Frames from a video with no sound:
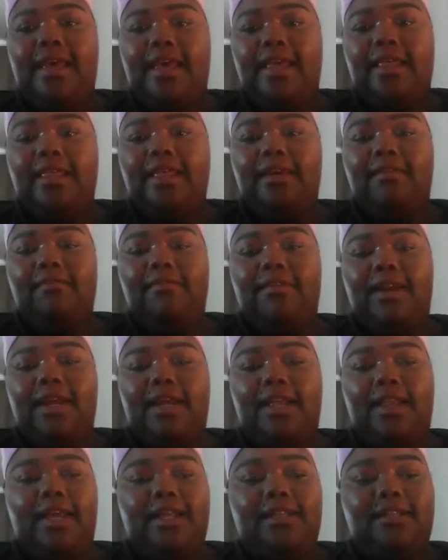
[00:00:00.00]
And then what
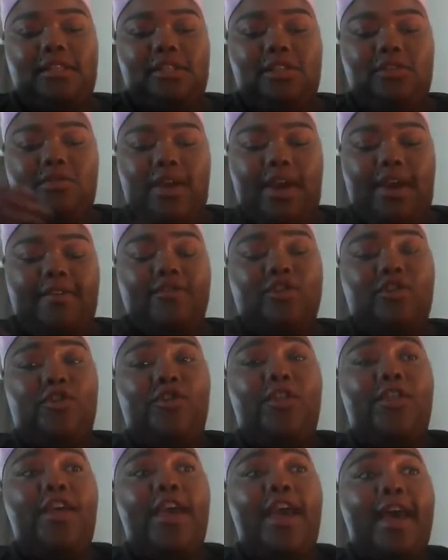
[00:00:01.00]
I like to do after
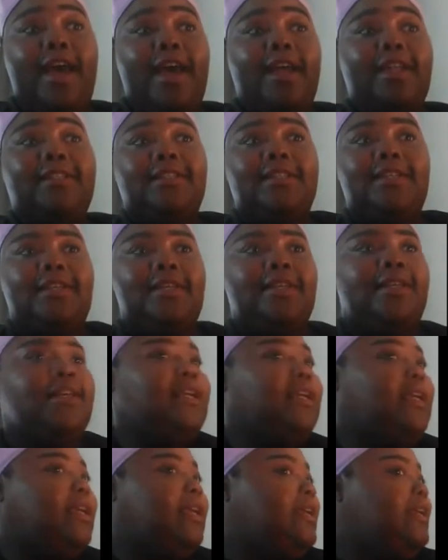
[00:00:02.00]
that
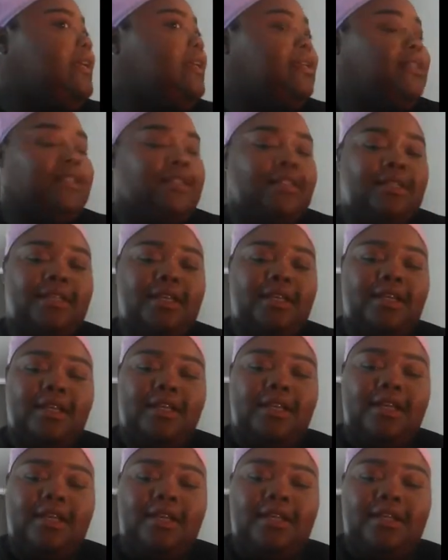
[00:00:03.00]
is
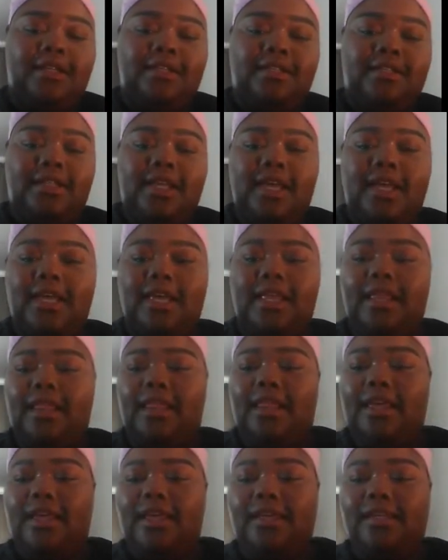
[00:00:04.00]
take
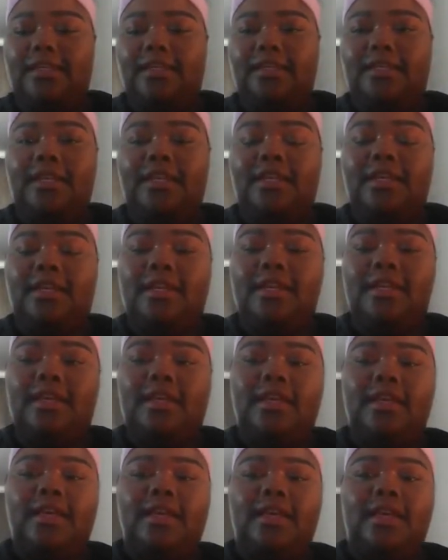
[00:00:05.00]
this
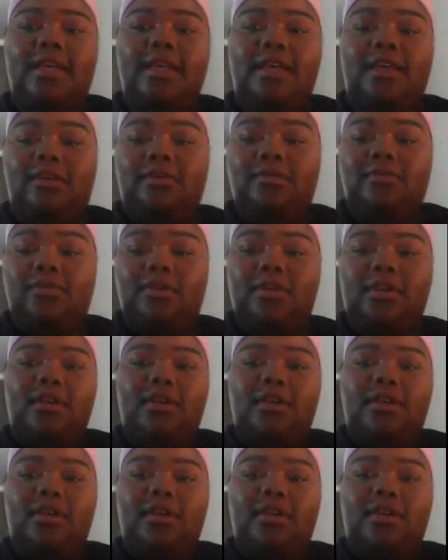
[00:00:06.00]
ooh,